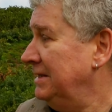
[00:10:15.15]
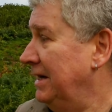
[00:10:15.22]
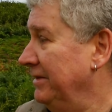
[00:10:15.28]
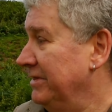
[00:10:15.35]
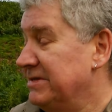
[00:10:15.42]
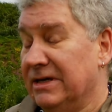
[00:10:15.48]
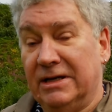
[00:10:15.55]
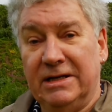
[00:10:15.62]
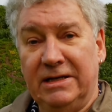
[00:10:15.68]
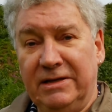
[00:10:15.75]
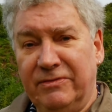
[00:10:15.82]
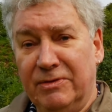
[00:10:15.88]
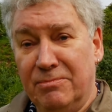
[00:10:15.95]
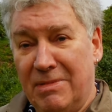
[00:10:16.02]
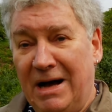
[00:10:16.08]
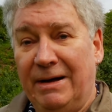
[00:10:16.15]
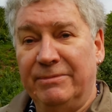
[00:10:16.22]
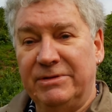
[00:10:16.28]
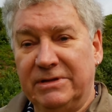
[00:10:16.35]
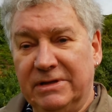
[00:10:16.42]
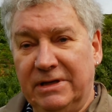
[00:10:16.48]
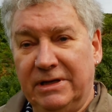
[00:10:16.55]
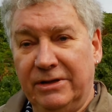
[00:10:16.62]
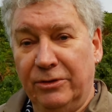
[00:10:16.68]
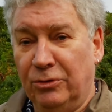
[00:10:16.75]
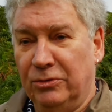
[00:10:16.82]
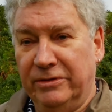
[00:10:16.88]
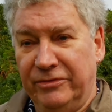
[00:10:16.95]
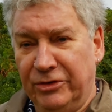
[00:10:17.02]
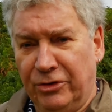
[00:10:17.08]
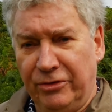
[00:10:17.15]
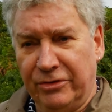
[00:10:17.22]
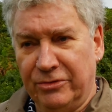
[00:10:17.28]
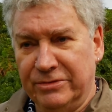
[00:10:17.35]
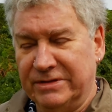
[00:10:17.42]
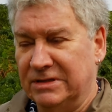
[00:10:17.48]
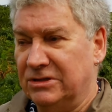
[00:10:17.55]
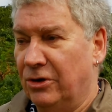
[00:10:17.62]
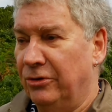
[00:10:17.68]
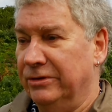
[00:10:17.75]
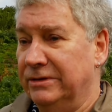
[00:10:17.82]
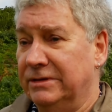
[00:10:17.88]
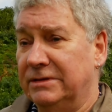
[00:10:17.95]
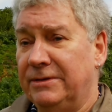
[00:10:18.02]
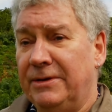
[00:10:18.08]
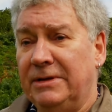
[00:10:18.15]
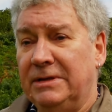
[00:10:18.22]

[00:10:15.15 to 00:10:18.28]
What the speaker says: and certainly even mapped the whole of the north coast of Scotland.